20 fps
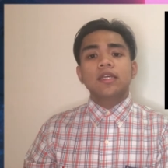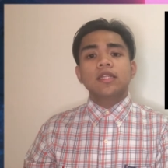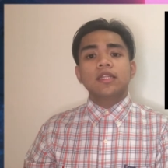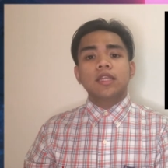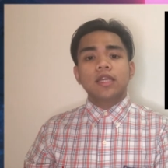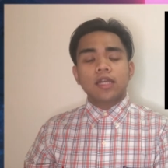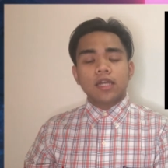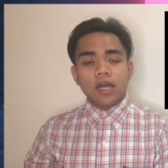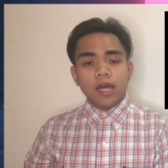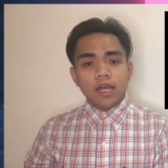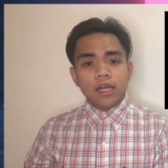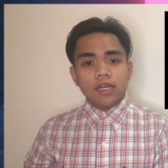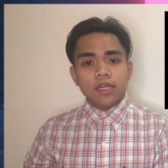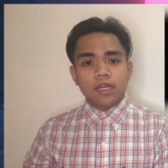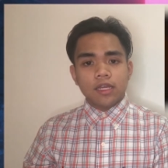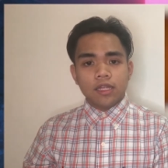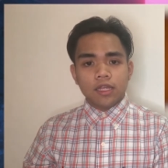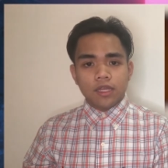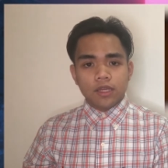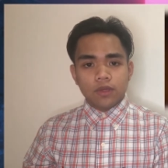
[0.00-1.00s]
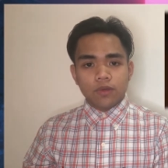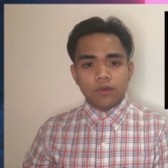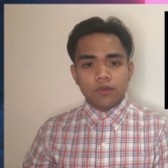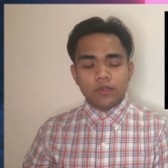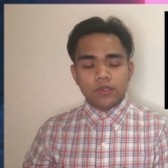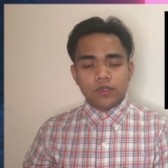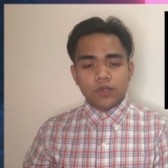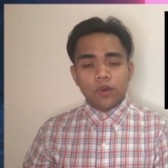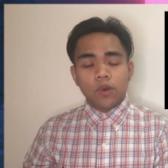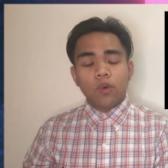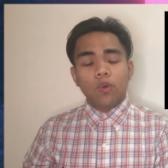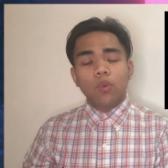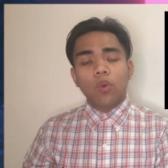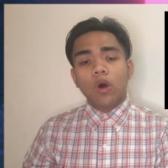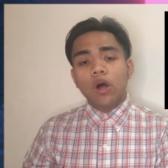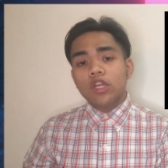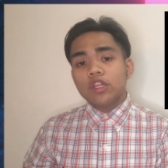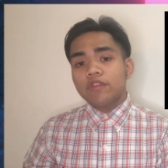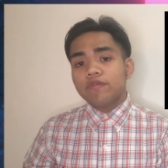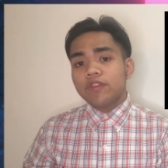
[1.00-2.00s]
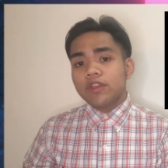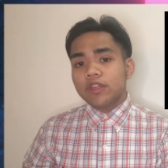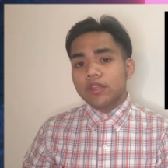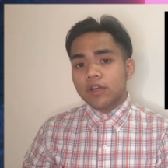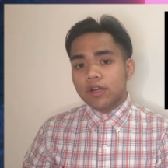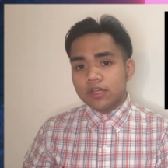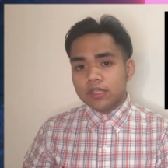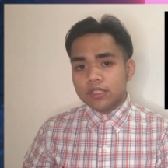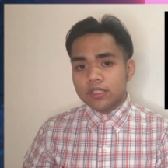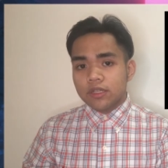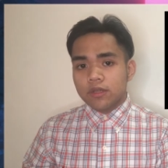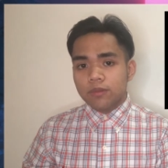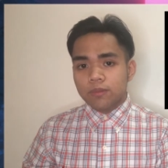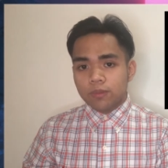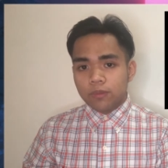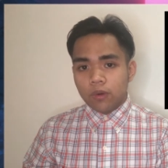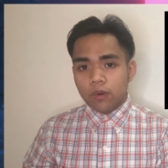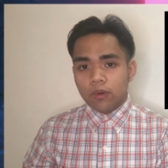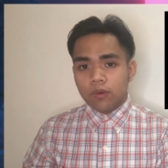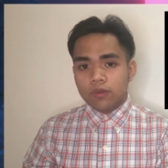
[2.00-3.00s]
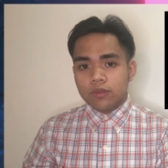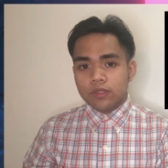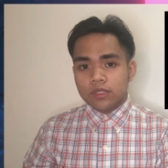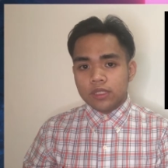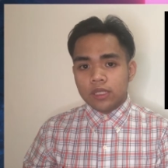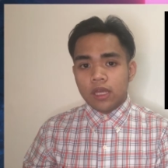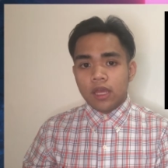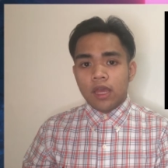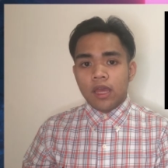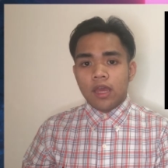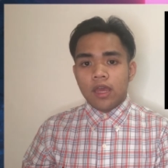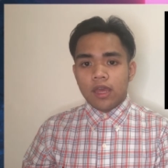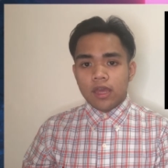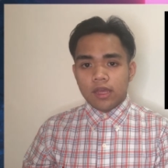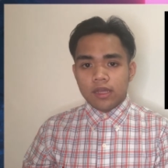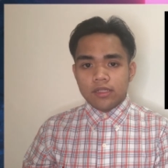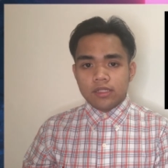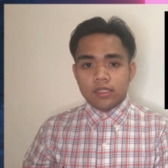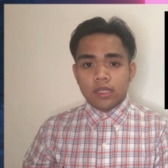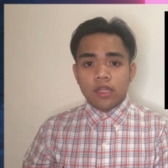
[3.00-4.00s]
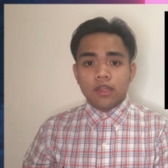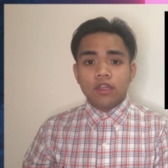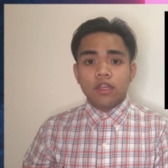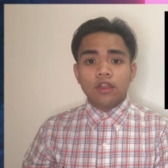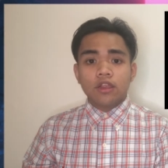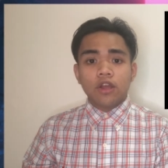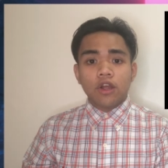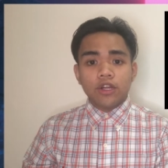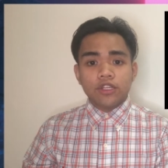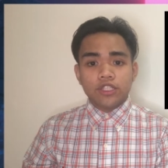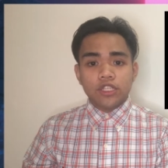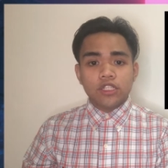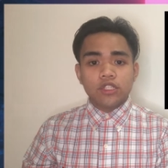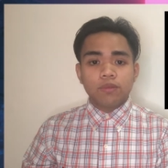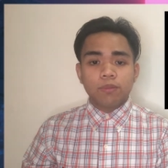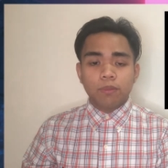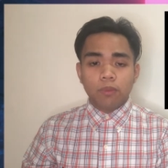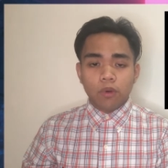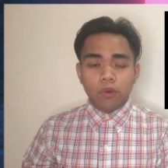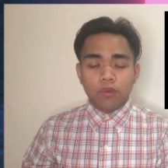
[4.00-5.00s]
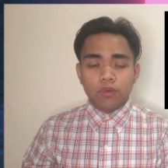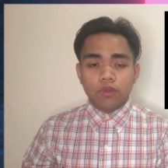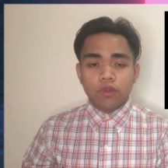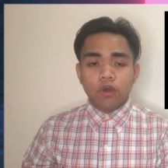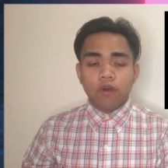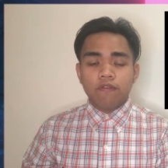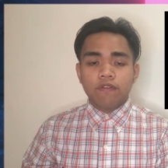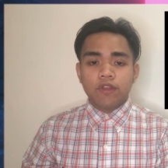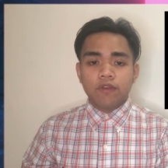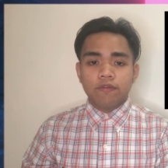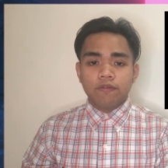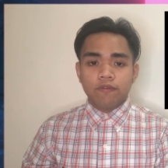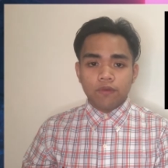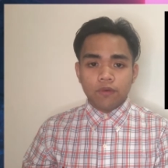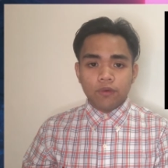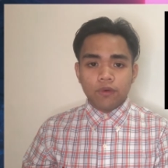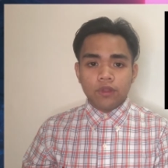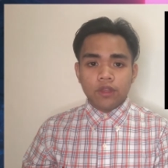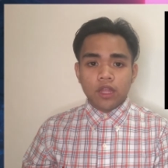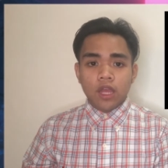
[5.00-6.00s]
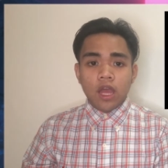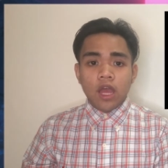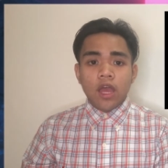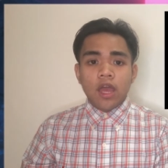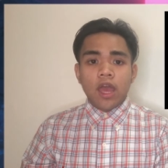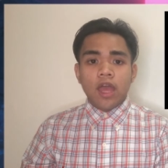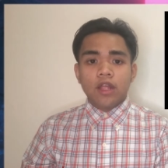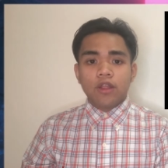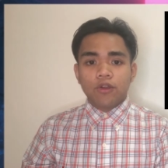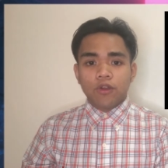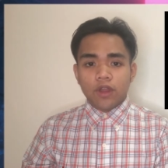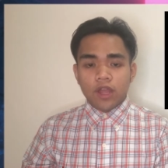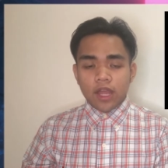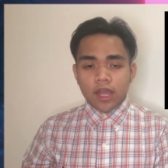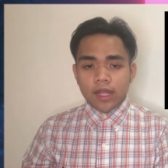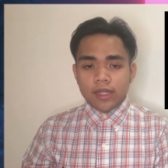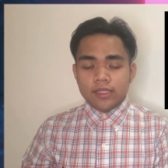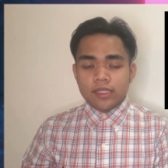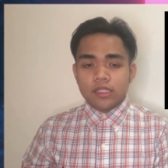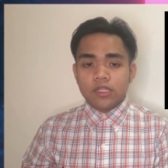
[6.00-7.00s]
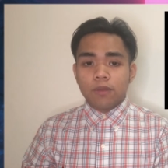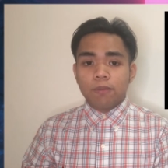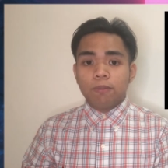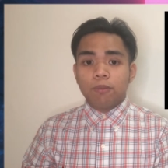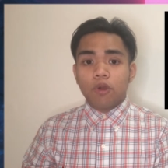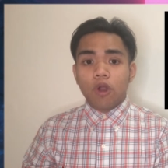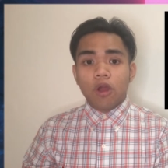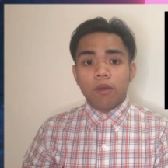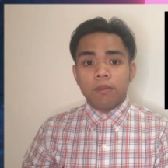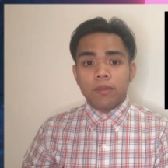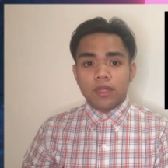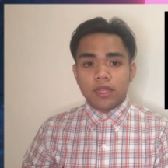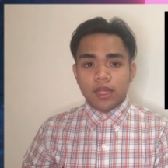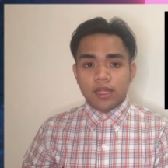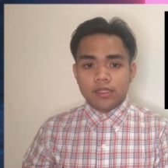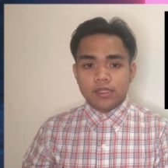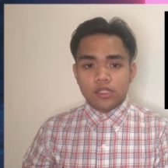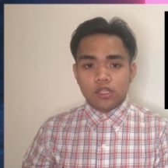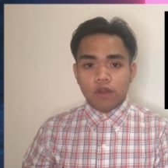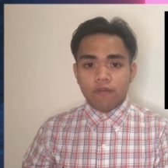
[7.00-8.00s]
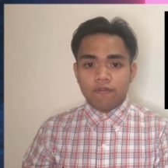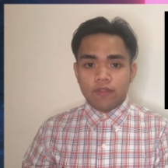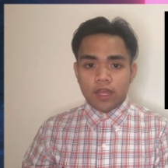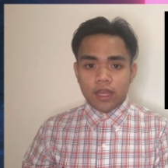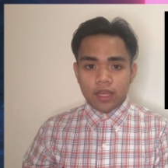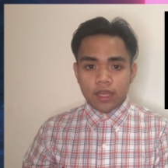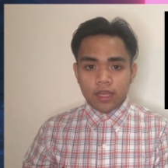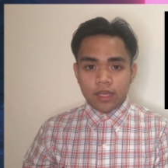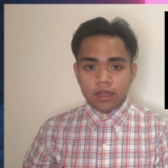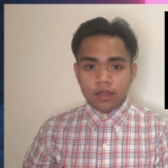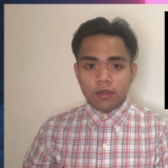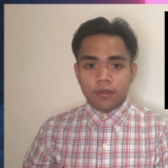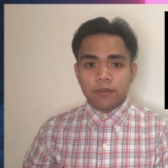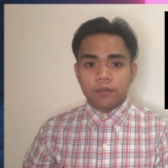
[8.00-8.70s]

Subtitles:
The calcaneus, one of the tarsal bones, is the largest bone of the foot and creates the prominence of the heel.